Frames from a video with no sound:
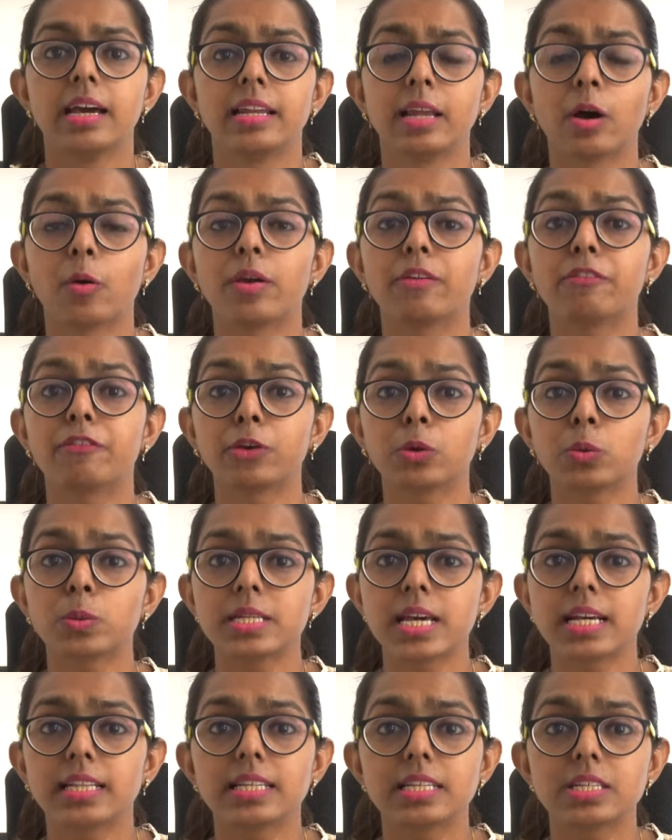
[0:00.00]
Now, if you
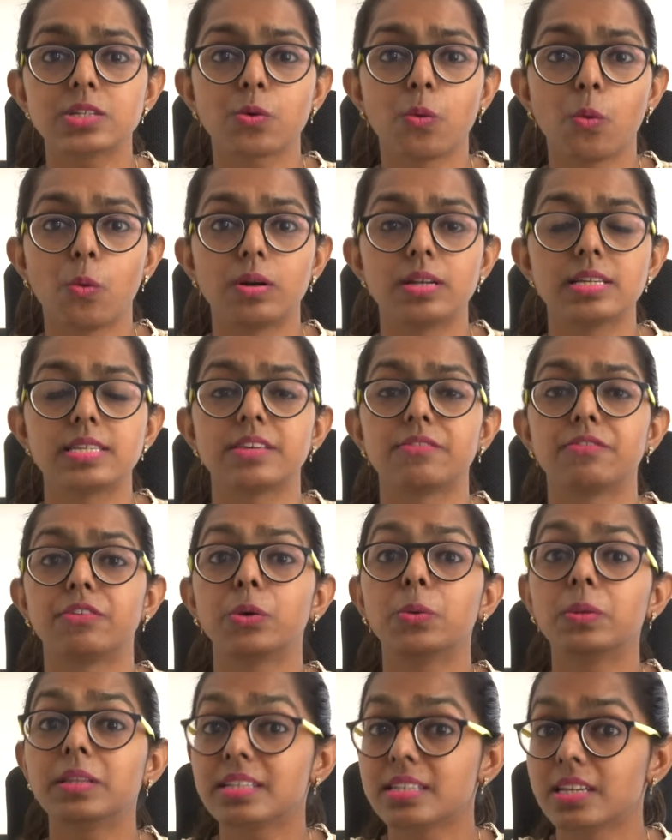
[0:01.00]
take this course, if
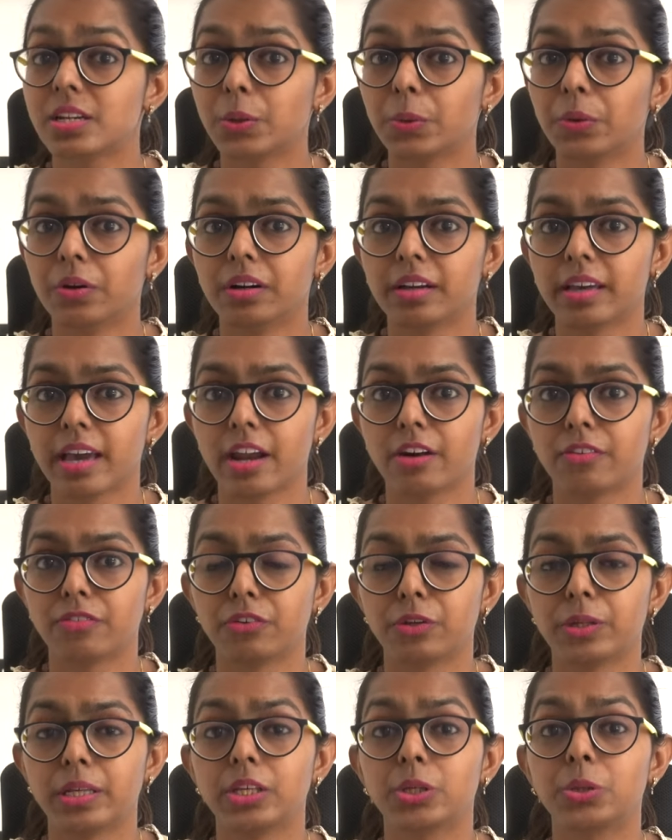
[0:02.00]
you listen to her
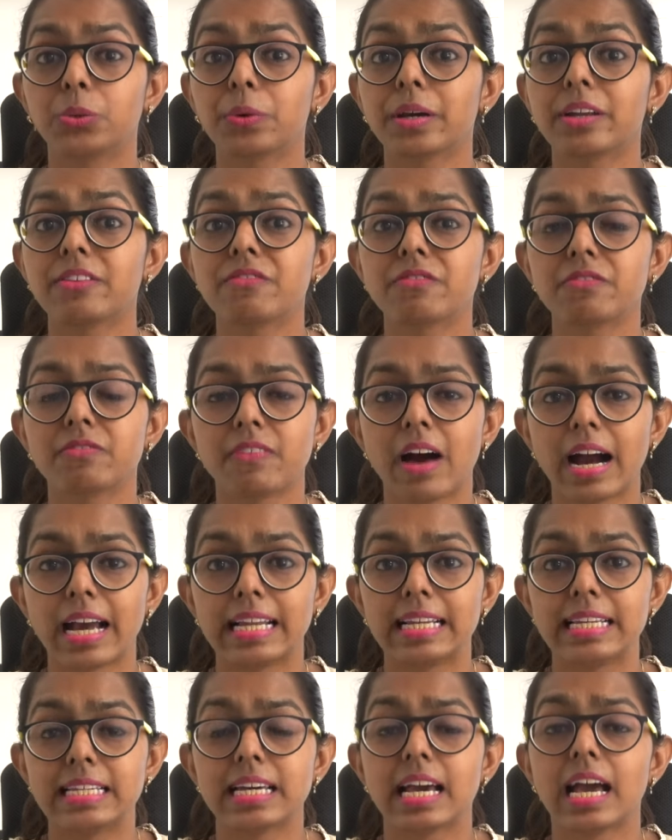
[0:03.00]
carefully, you can
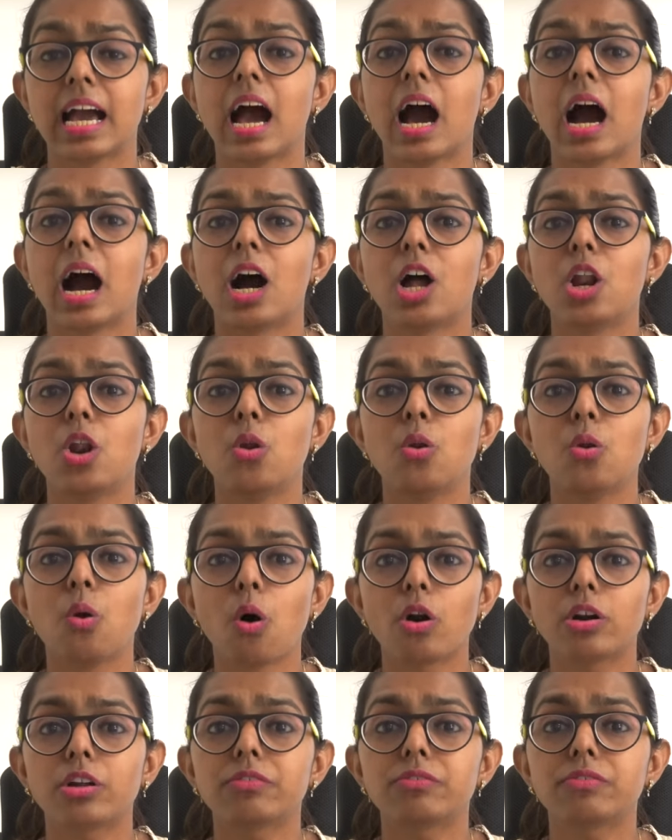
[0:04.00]
find a
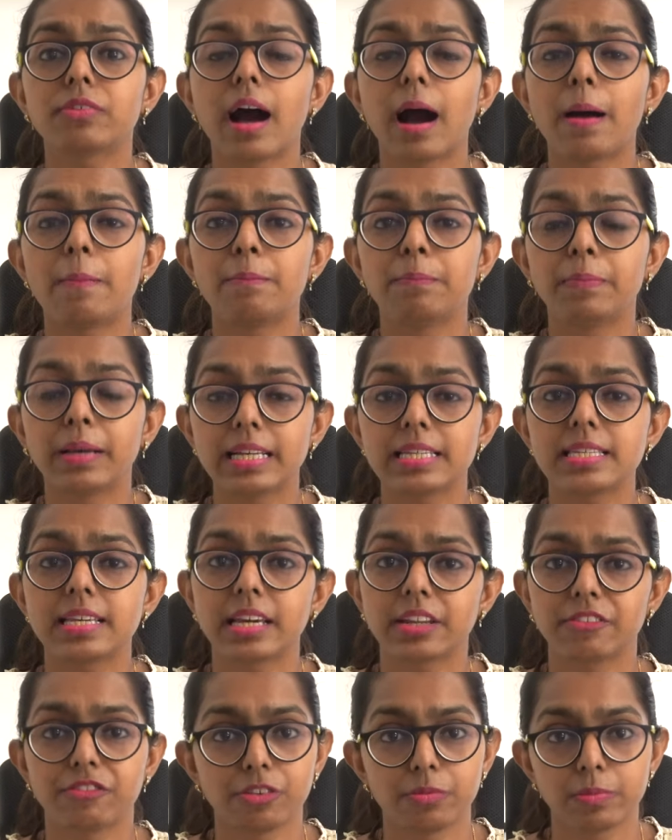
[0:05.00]
lot of
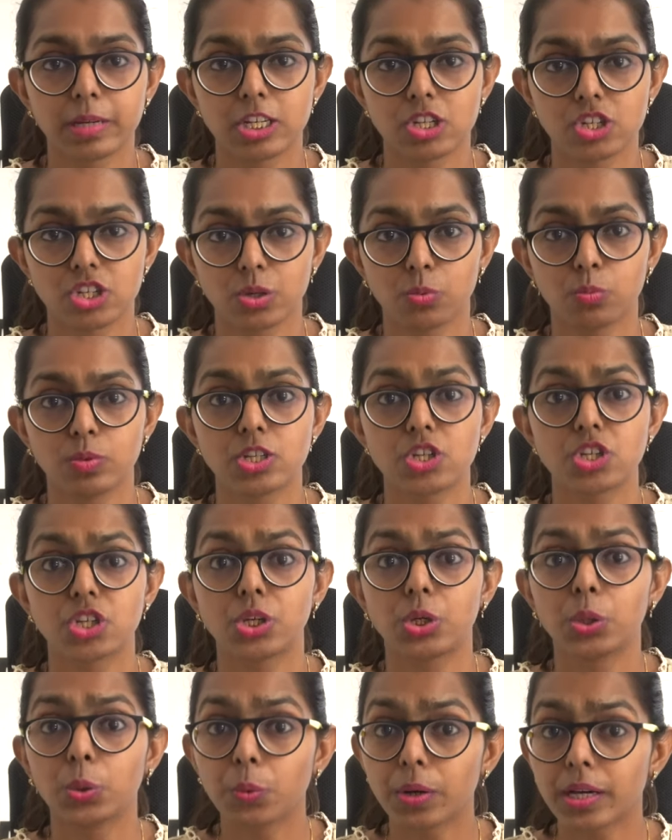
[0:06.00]
amazing information
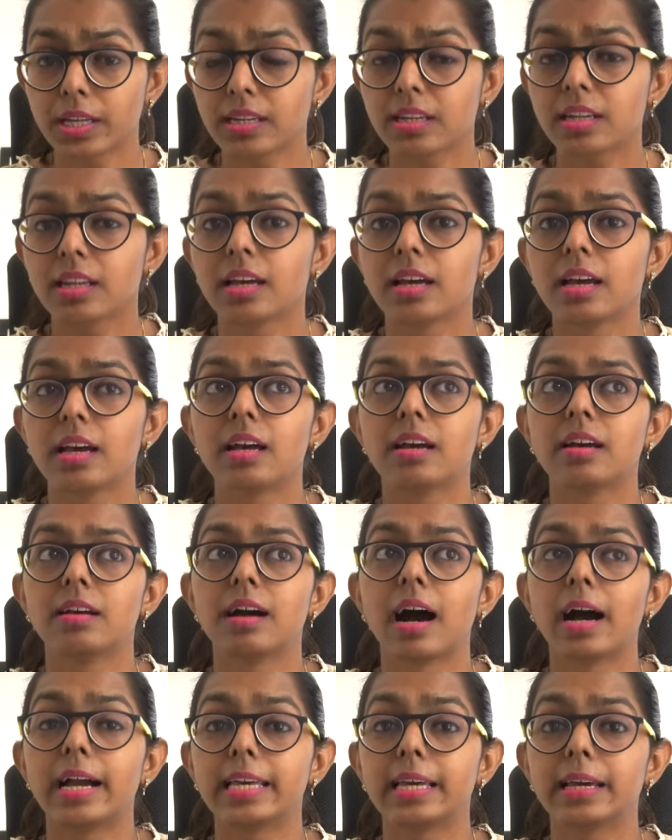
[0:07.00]
which you can
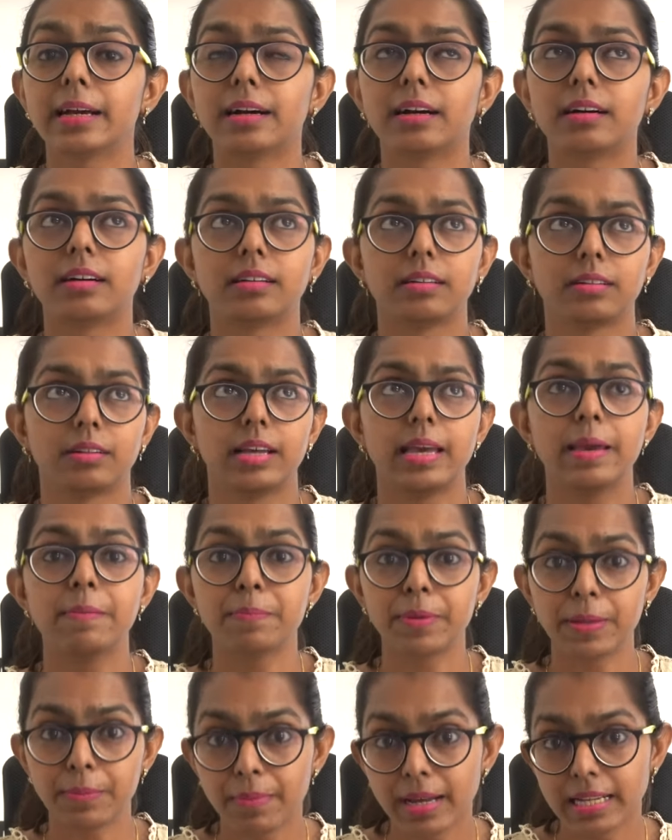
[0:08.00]

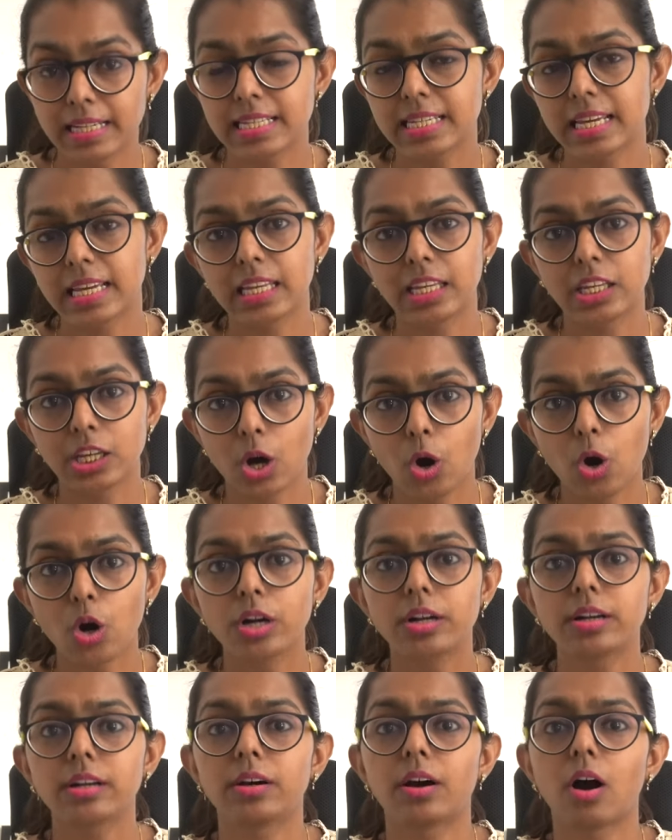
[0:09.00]
implement in
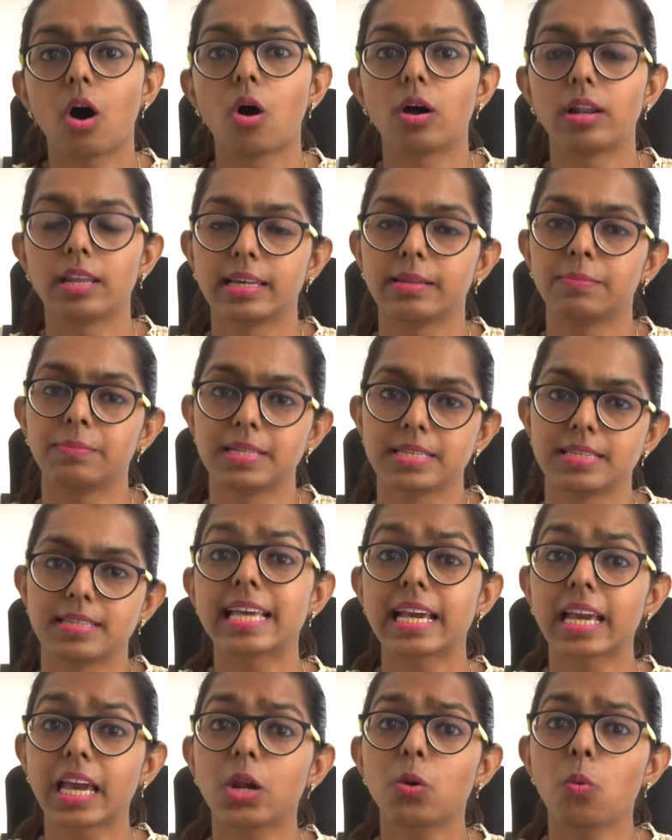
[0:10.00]
your online business.
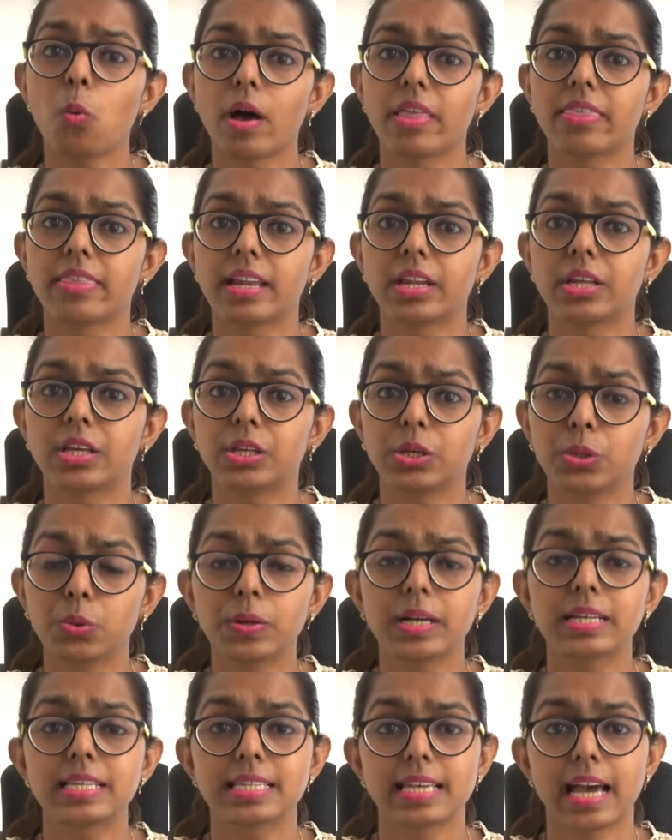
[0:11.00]
The second one that
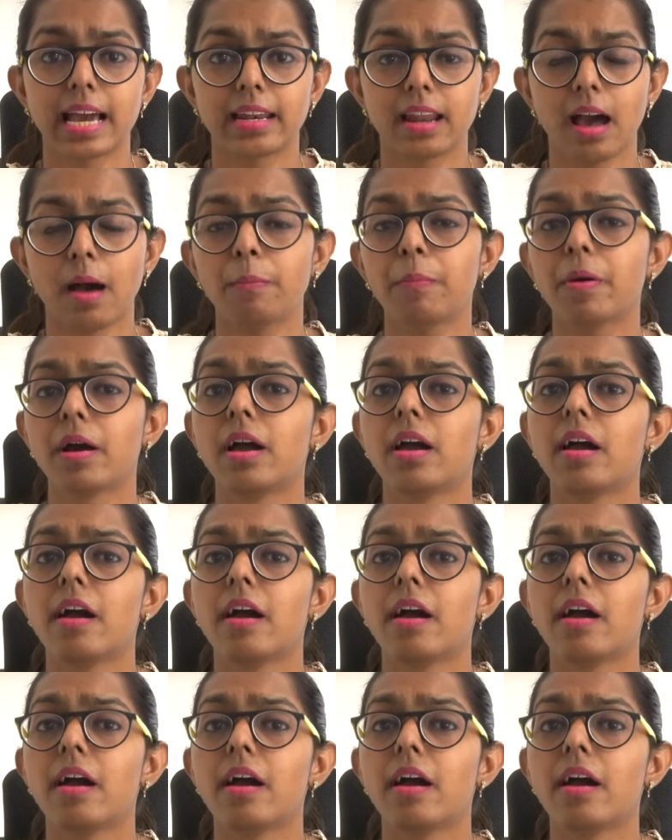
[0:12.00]
you can sign up